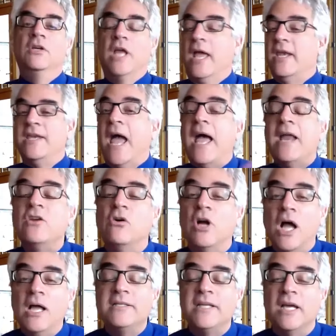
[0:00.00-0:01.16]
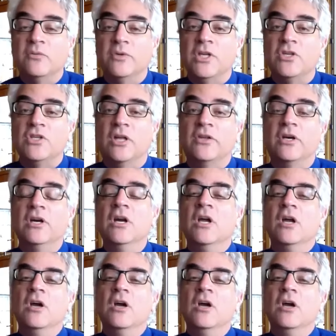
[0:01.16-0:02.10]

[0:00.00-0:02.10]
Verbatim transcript: and had no contact with each other,